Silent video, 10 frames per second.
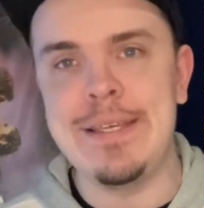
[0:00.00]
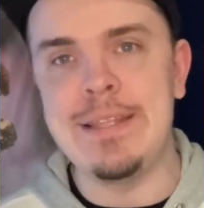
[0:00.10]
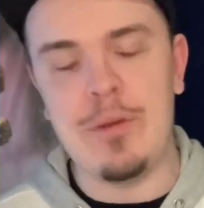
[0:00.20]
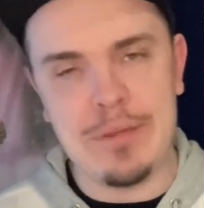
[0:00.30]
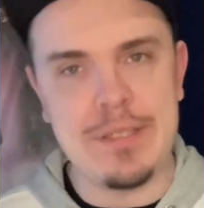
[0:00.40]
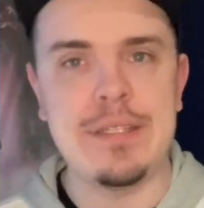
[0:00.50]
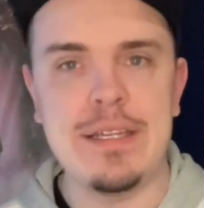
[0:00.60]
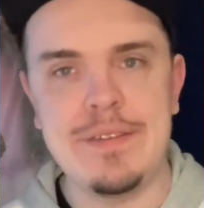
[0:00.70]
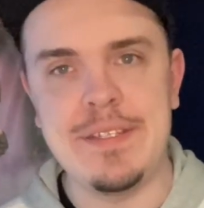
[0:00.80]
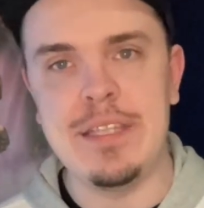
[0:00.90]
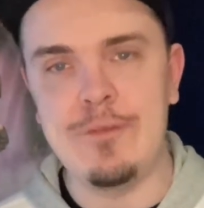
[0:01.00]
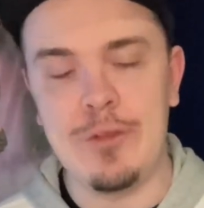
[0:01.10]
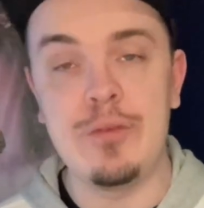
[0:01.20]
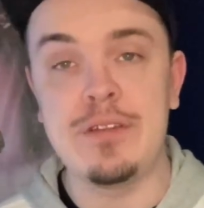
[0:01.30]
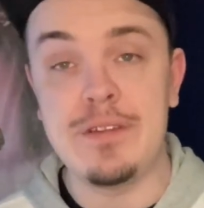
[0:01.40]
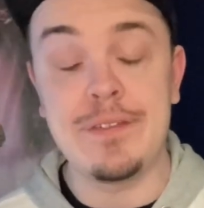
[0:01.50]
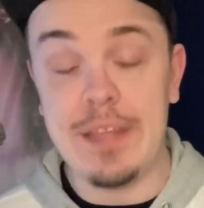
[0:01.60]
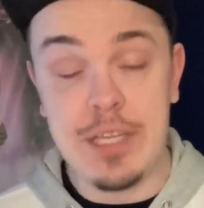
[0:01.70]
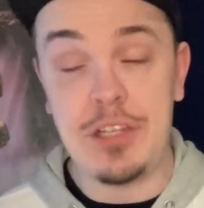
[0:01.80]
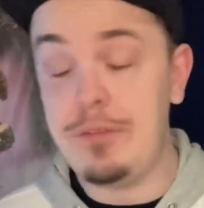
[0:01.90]
They went to Tennessee. They flew to Tennessee. They
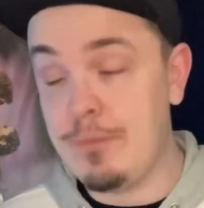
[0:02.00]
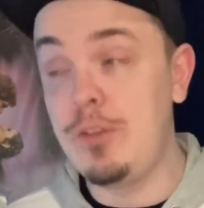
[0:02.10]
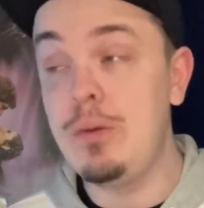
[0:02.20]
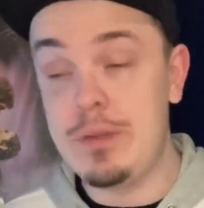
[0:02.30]
actually flew